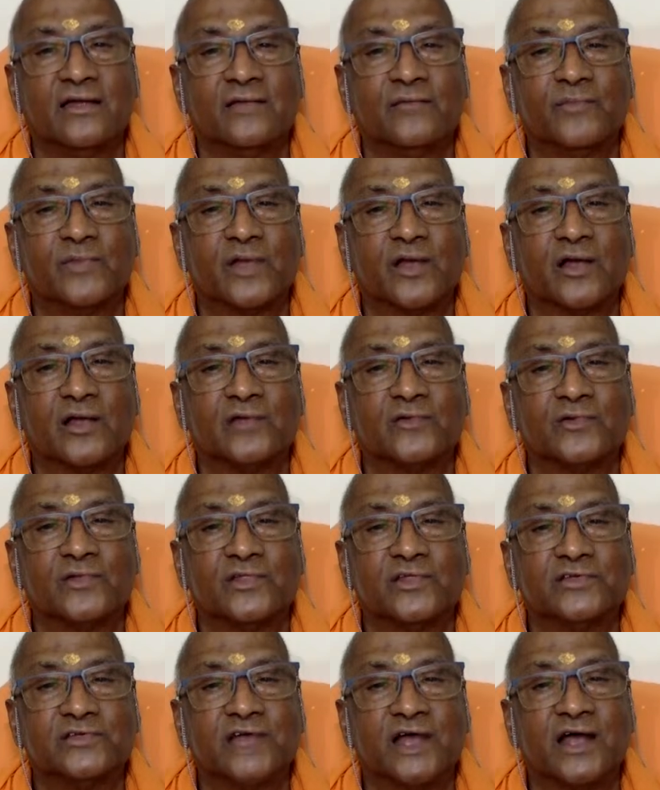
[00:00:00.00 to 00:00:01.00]
because when
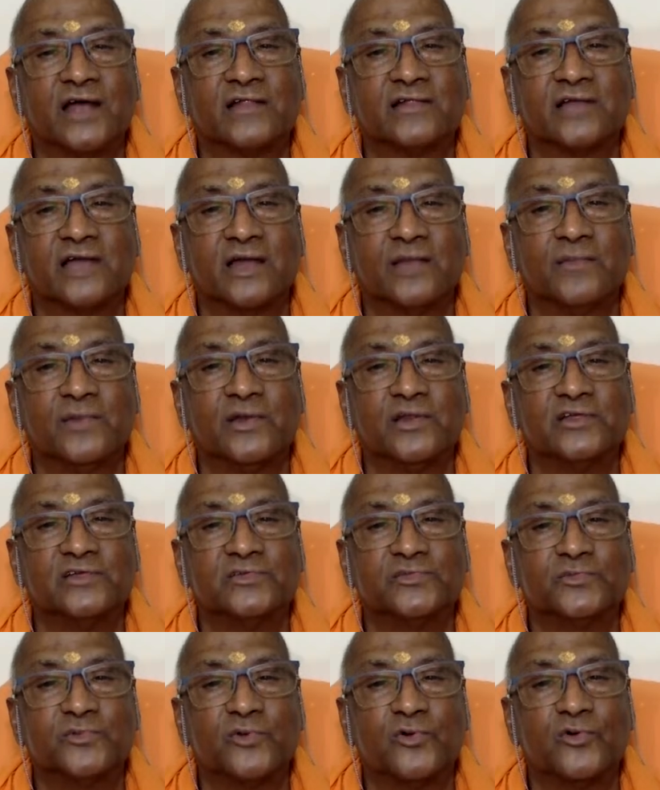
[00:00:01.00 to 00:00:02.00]
the jagat can be
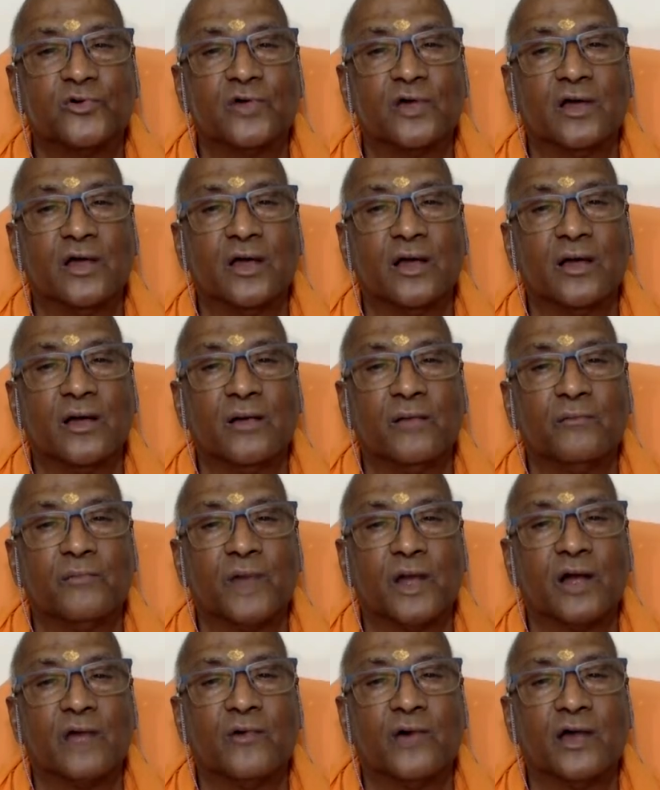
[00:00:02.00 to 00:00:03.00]
disproved,
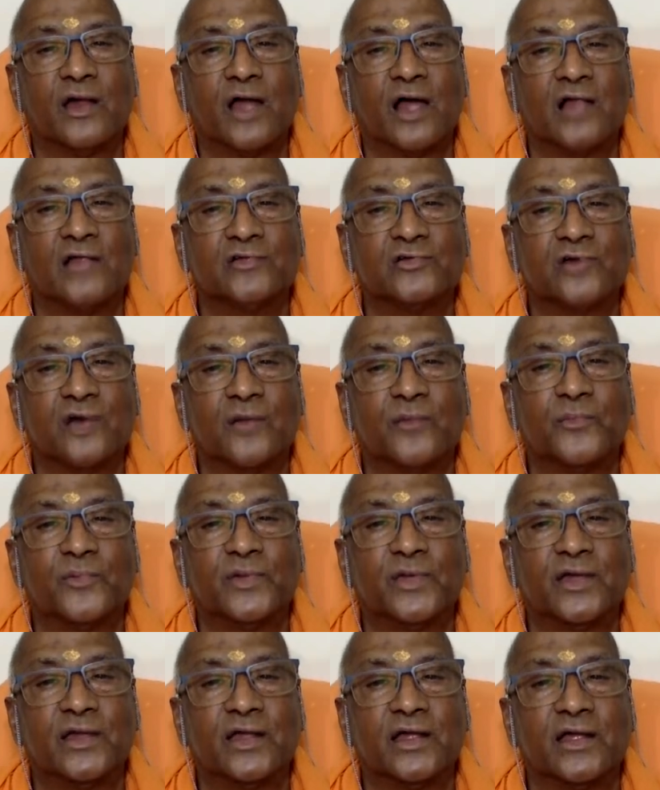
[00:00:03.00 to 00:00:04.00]
Bhagavan also
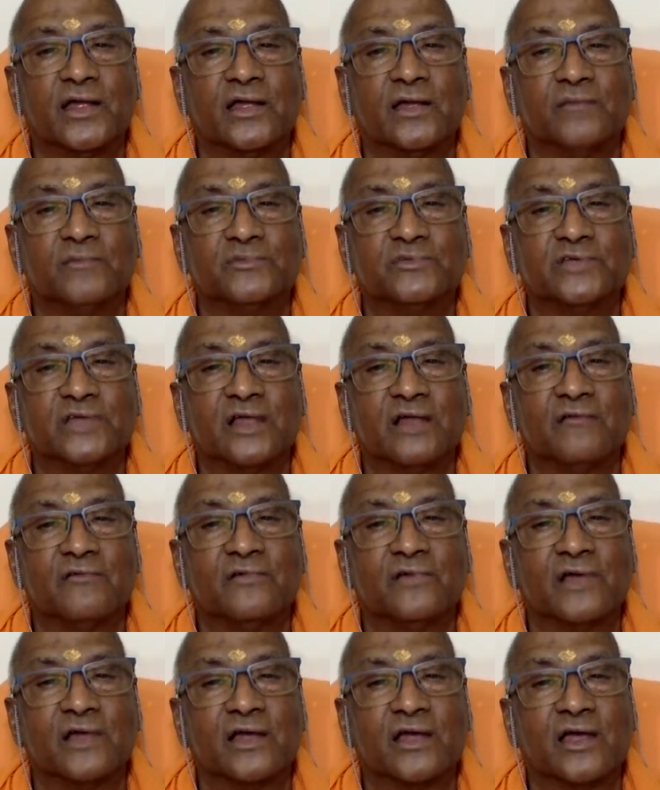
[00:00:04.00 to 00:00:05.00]
appearing himself
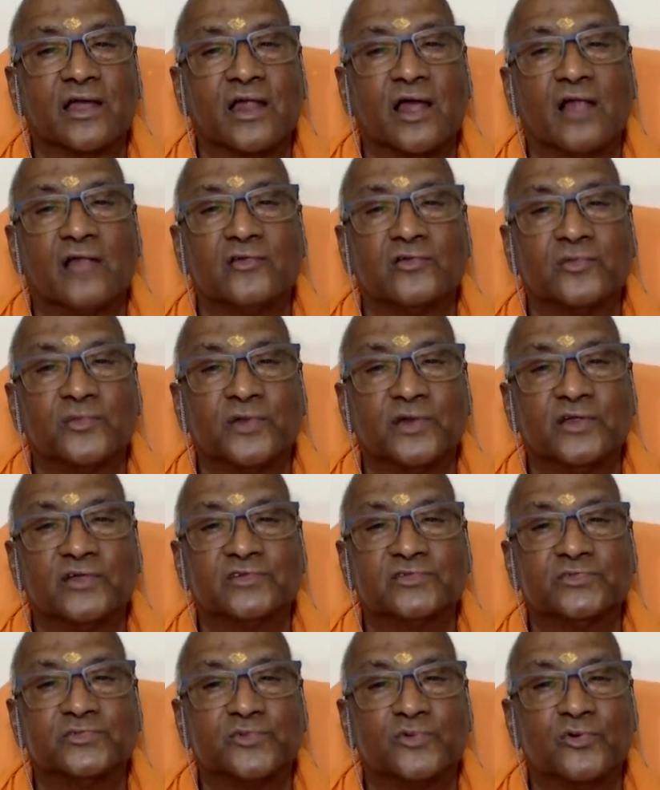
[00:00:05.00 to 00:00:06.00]
can also be
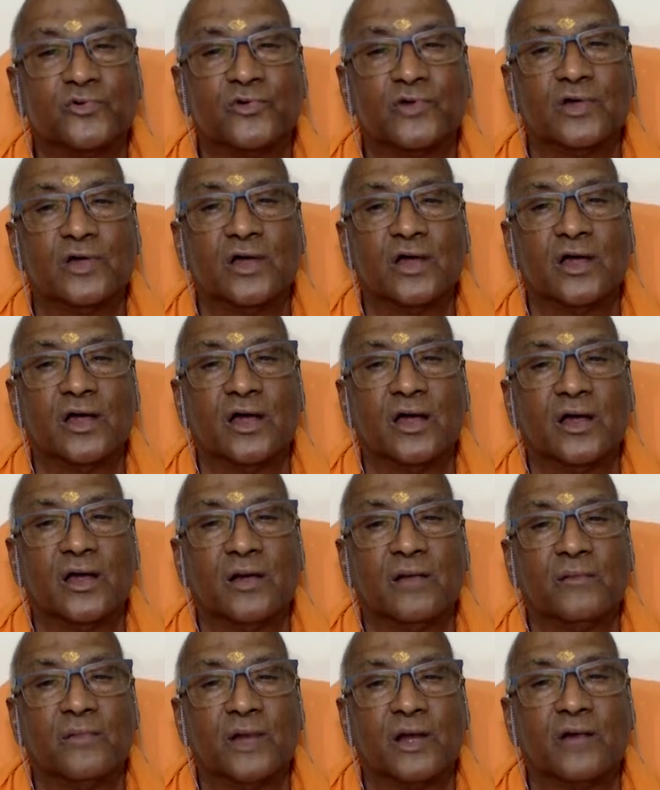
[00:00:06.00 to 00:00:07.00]
disproved.
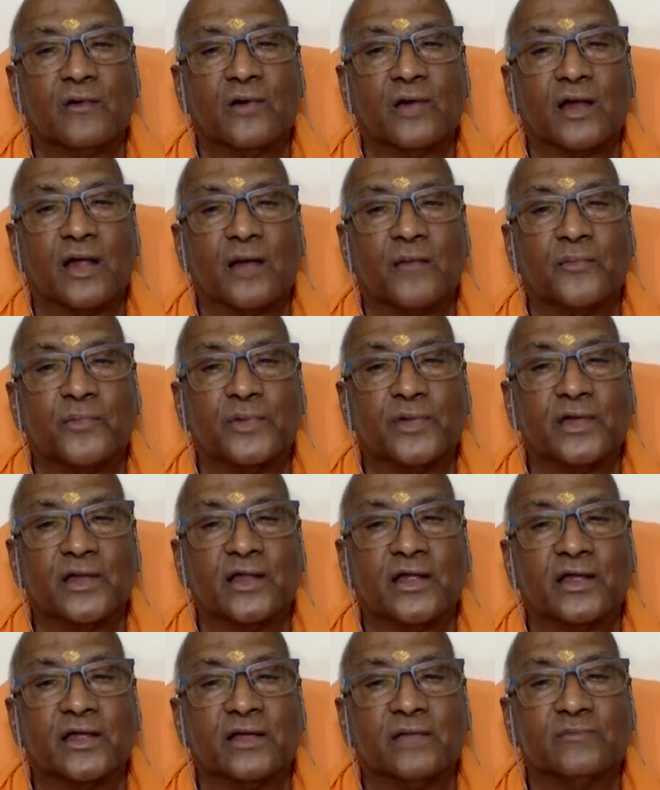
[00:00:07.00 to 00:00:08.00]
Bhagavan
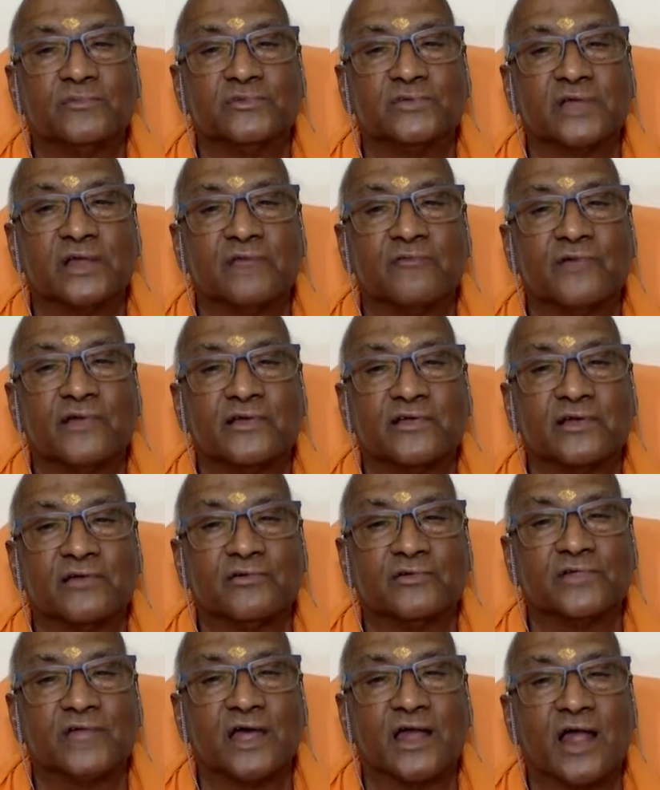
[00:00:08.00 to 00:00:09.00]
appearing himself as
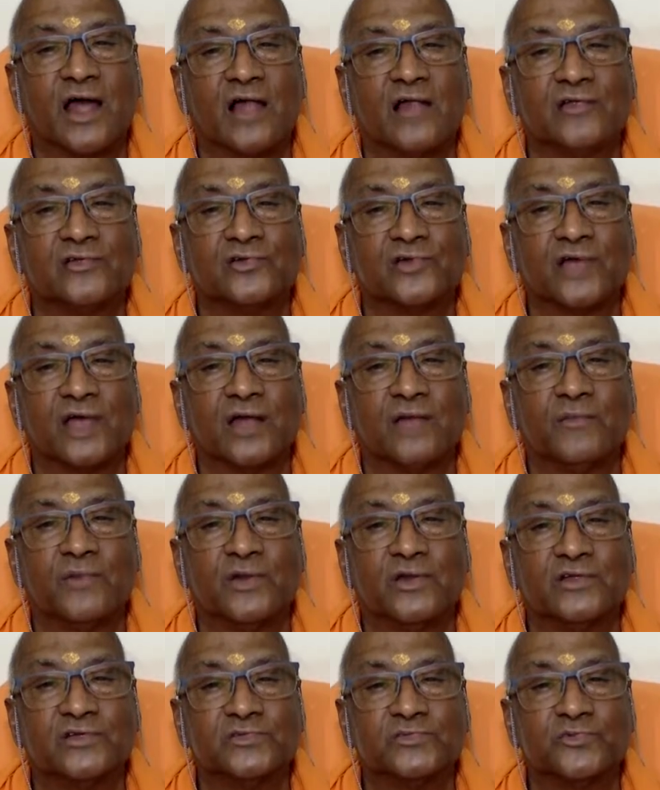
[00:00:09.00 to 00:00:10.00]
avatar also can be
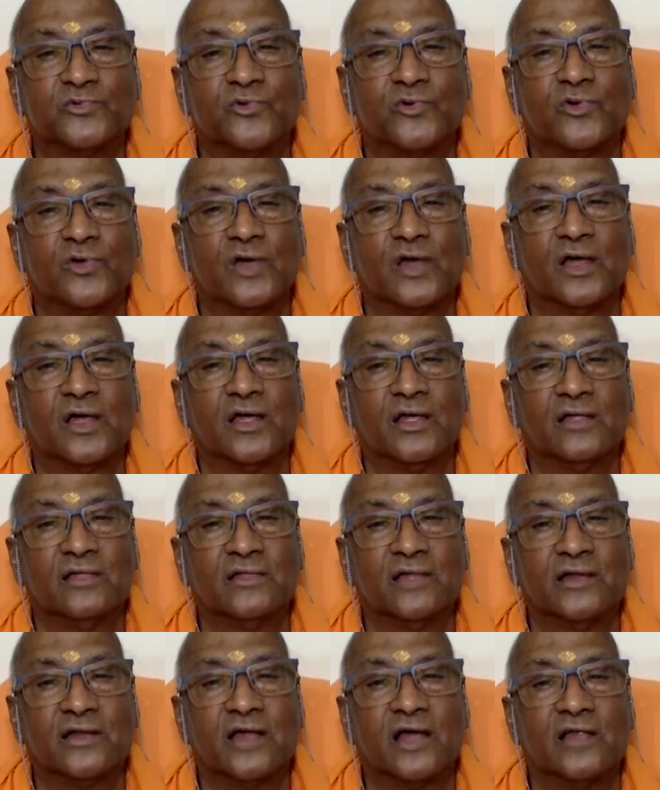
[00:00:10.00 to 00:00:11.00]
disproved.
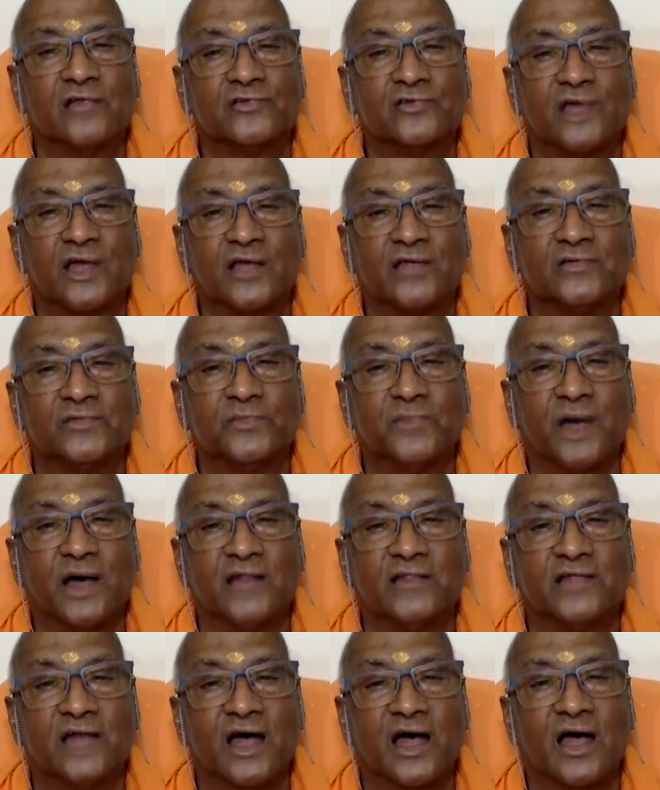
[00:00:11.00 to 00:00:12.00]
That also has
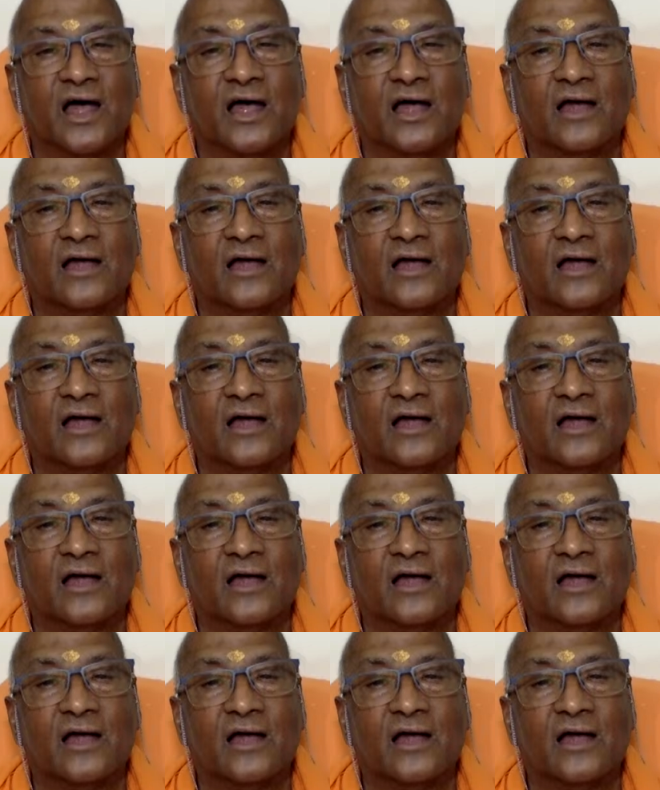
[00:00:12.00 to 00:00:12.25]
badha.